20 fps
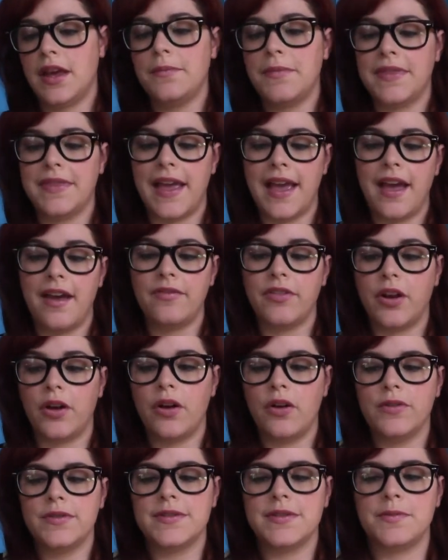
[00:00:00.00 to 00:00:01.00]
I mean, they have their
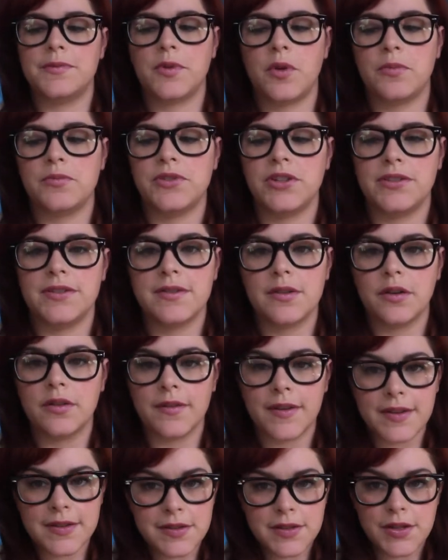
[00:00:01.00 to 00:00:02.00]
own subscription
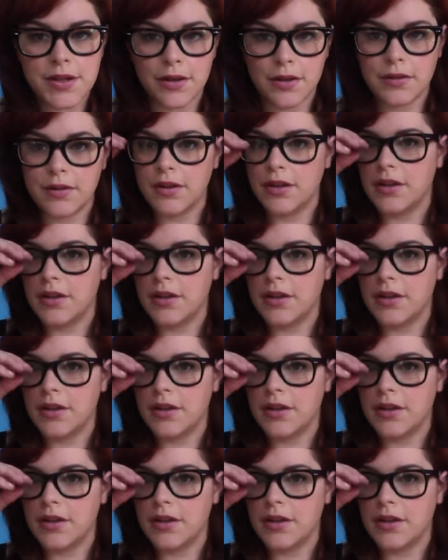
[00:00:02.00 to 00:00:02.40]
service too,